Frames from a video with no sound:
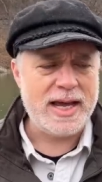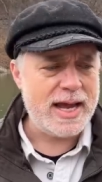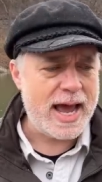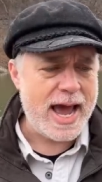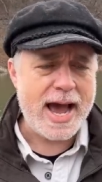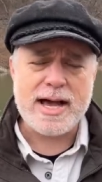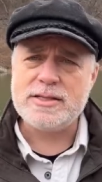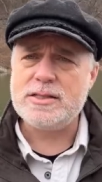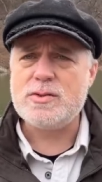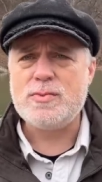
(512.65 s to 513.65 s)
and
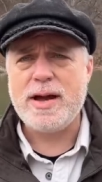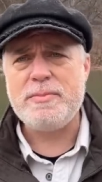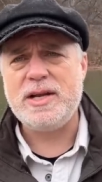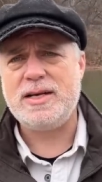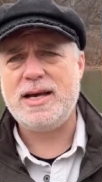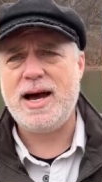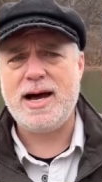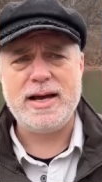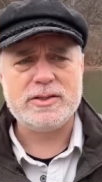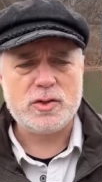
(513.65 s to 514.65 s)
as the remnant of
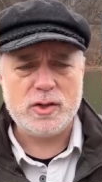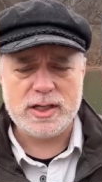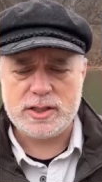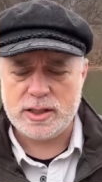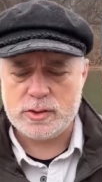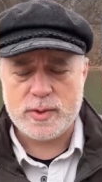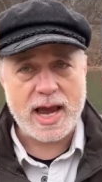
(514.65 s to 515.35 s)
God, as Christians,